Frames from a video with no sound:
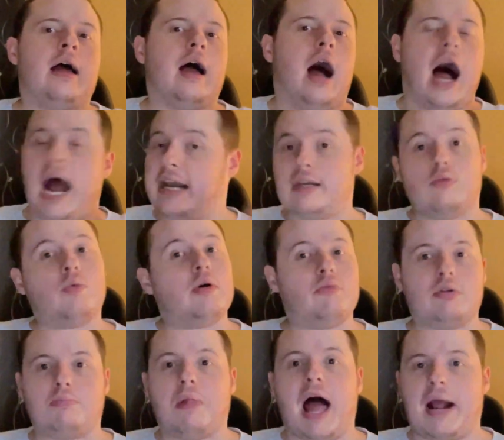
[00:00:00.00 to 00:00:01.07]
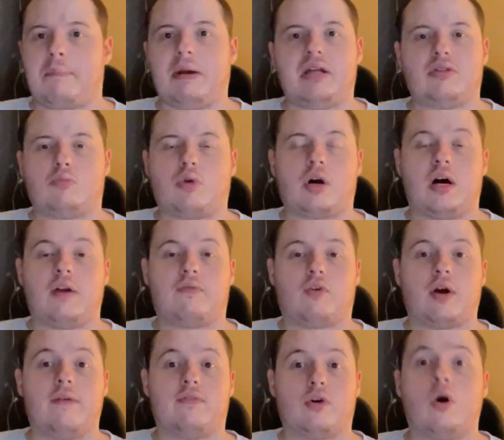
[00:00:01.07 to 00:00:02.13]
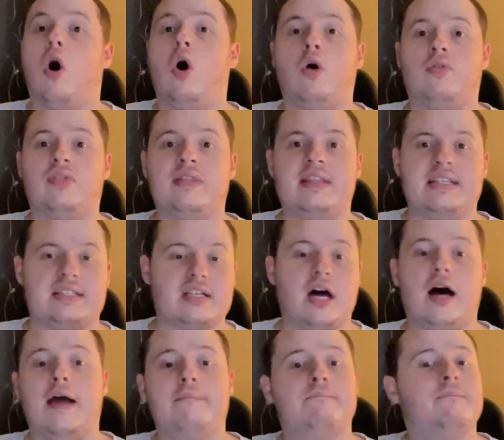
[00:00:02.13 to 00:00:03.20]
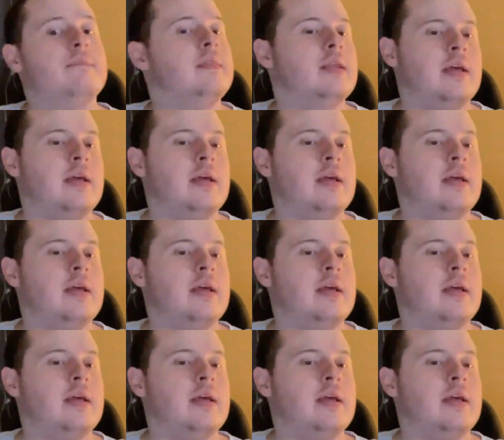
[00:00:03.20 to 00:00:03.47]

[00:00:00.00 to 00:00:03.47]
I didn't win with Black Panther Wakanda Forever all this time.